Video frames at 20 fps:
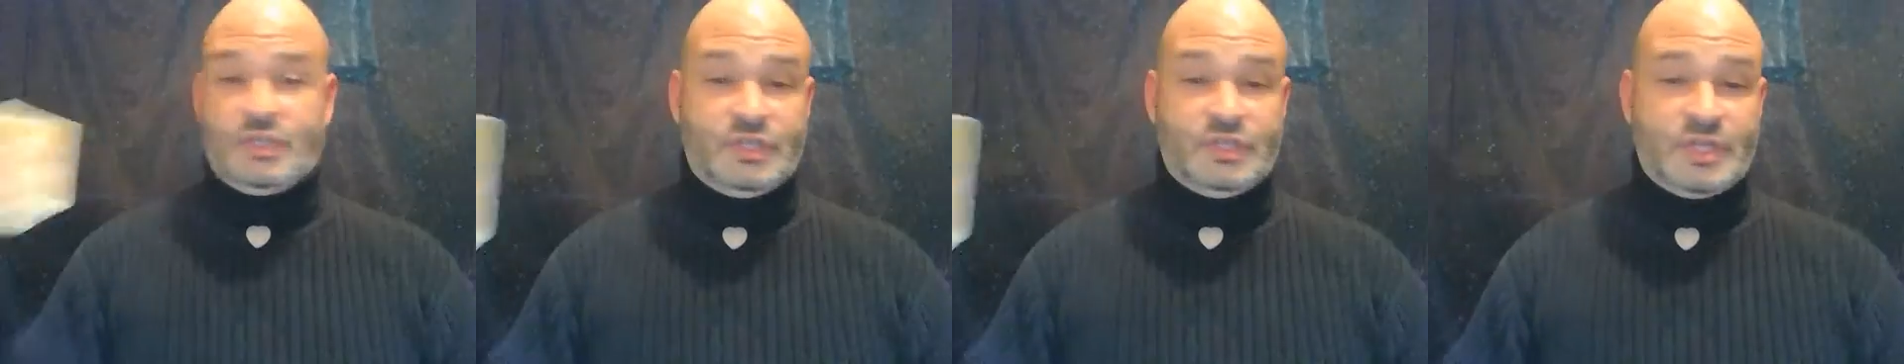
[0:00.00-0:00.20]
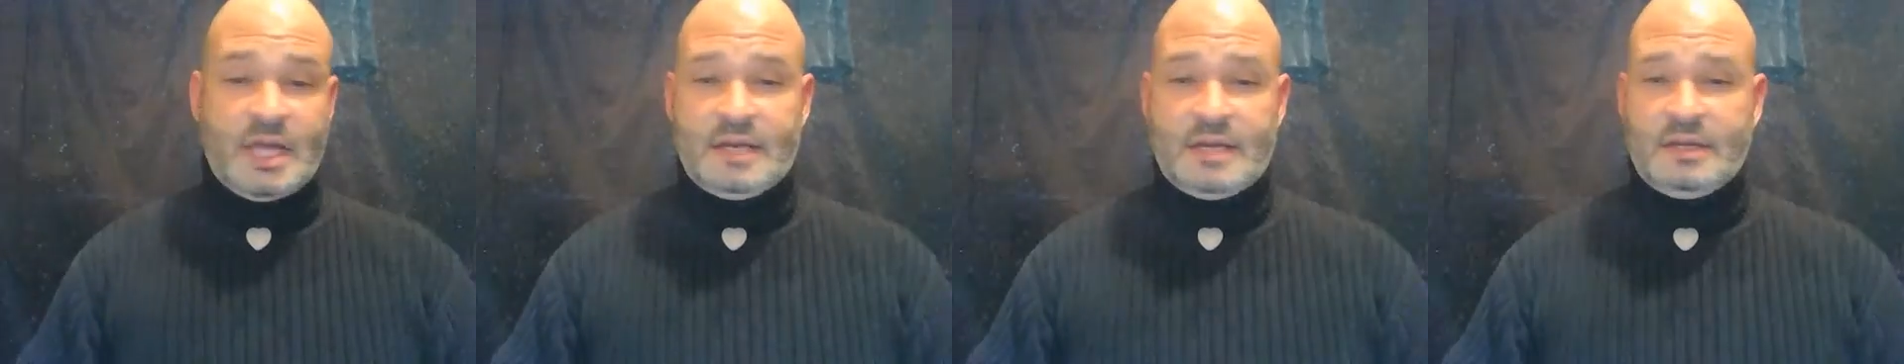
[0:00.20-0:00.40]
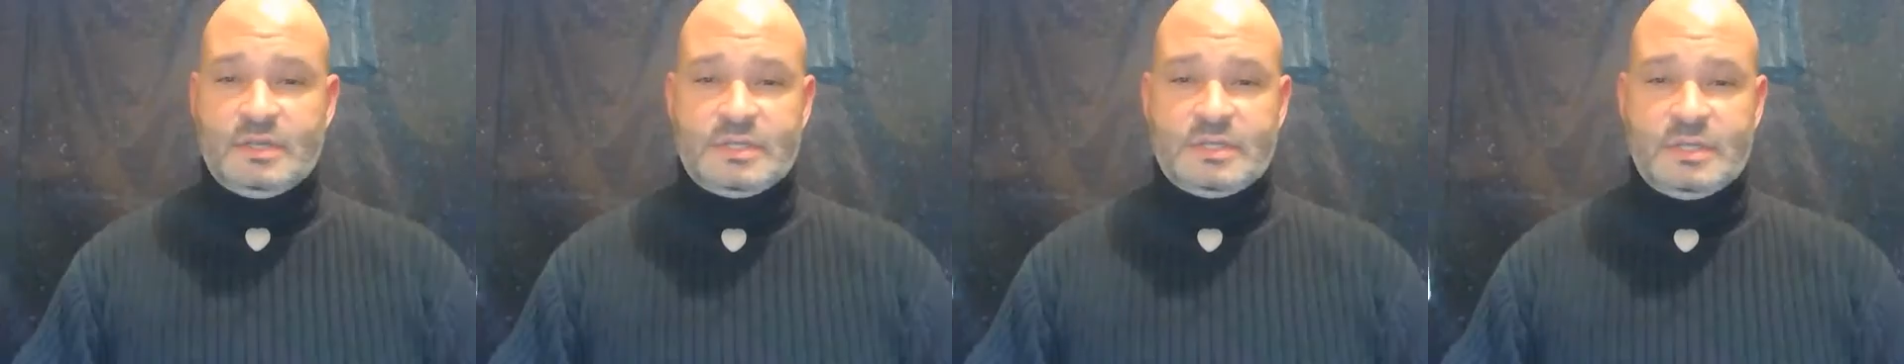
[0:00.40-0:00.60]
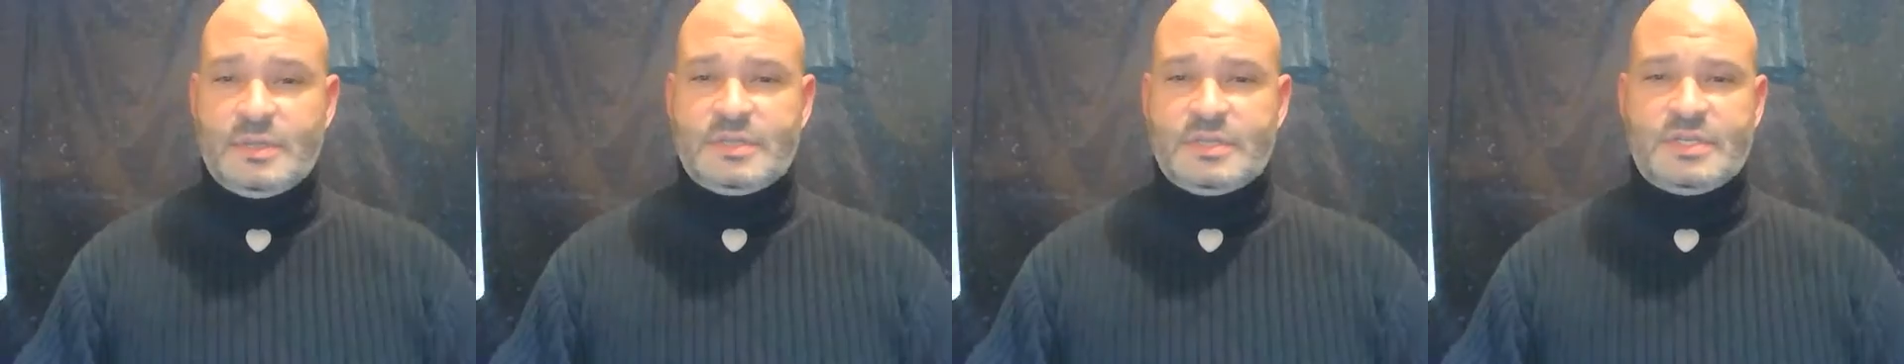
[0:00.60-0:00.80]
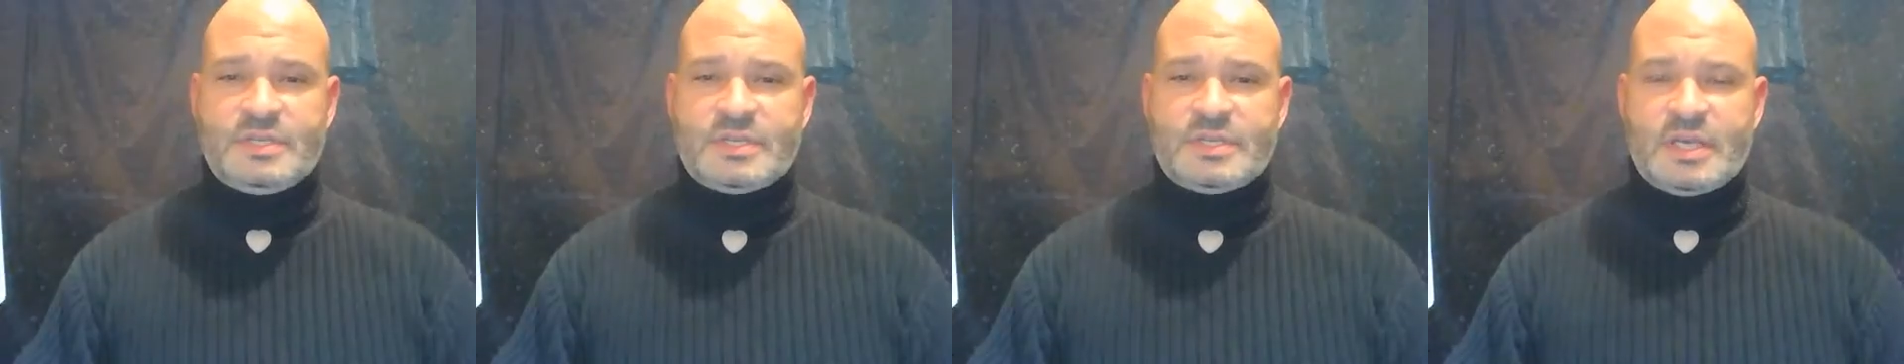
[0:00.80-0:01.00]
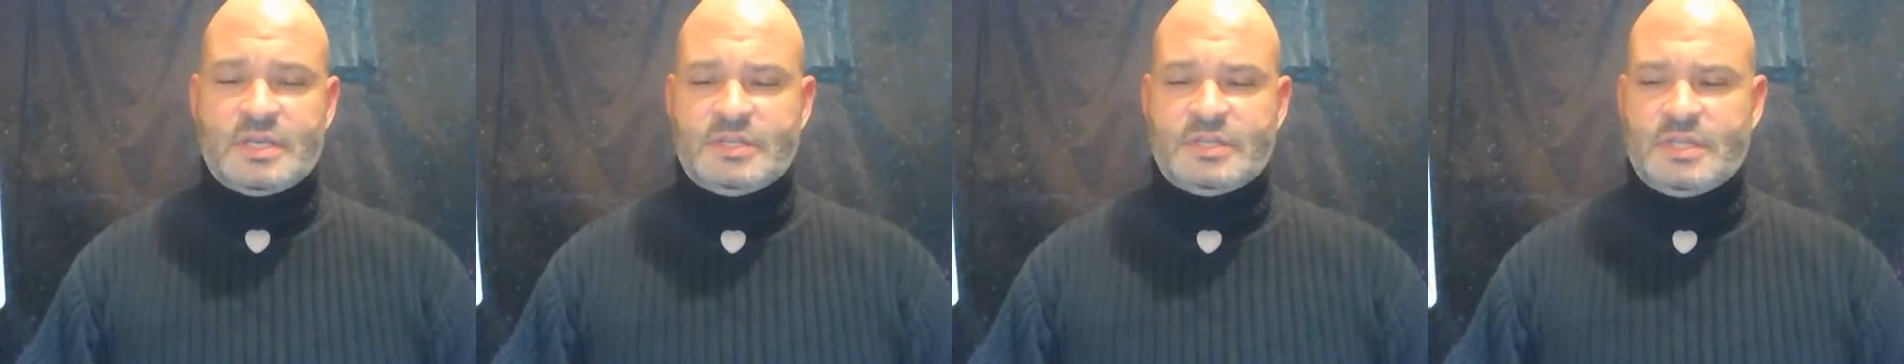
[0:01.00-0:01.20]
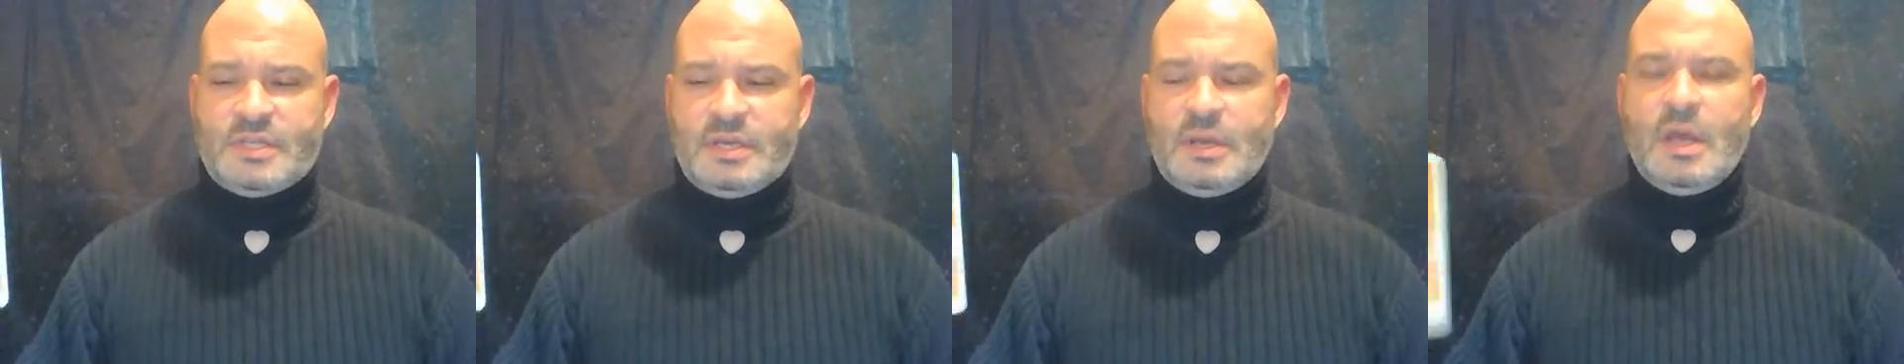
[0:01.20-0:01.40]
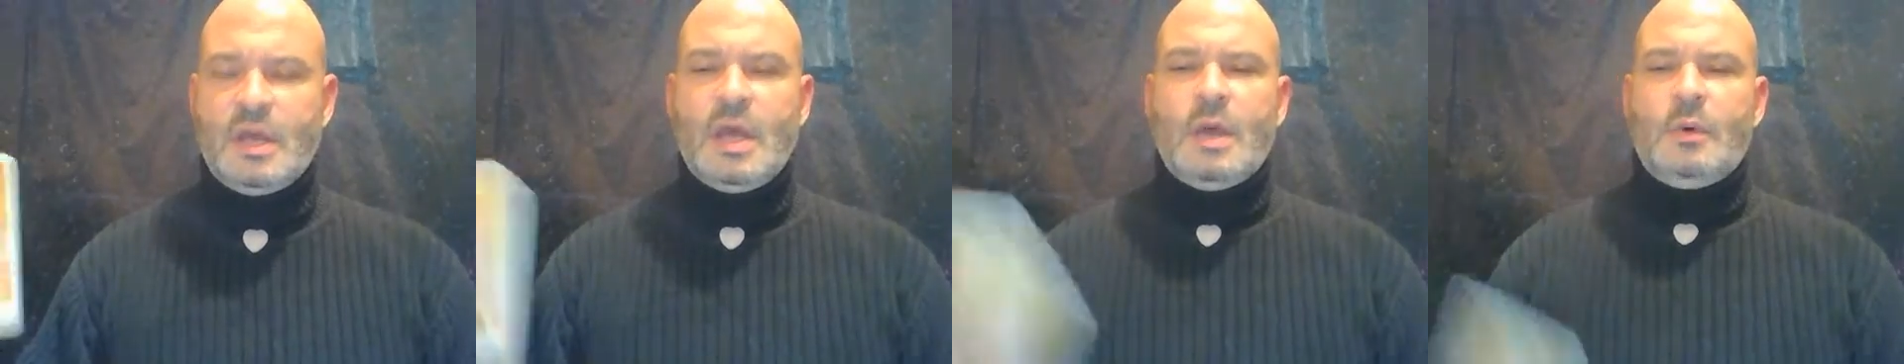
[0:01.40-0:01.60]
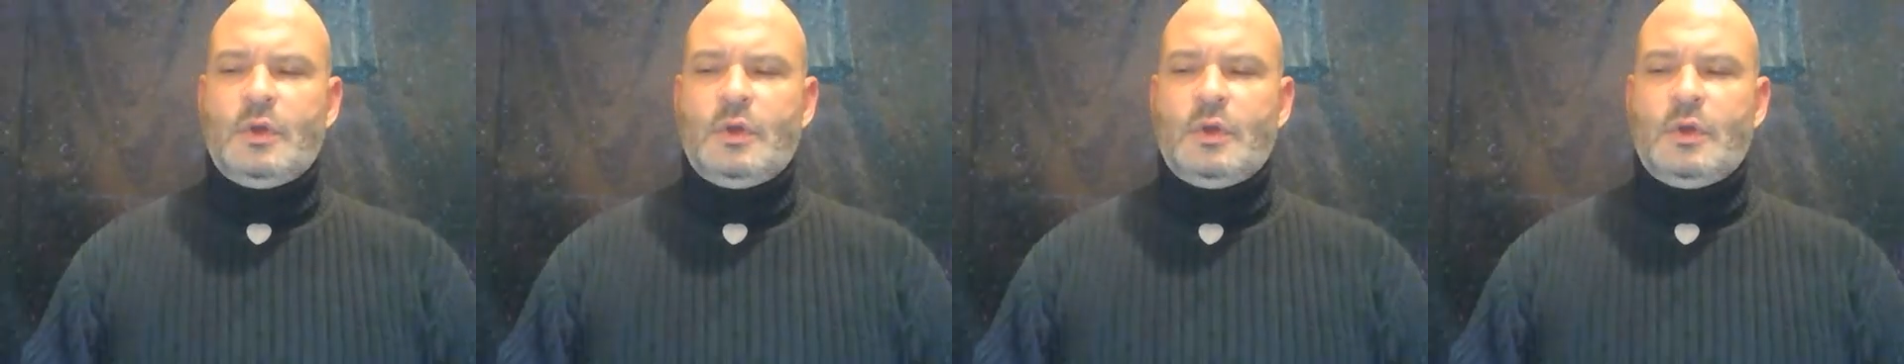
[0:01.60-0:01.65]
Janet is always discussing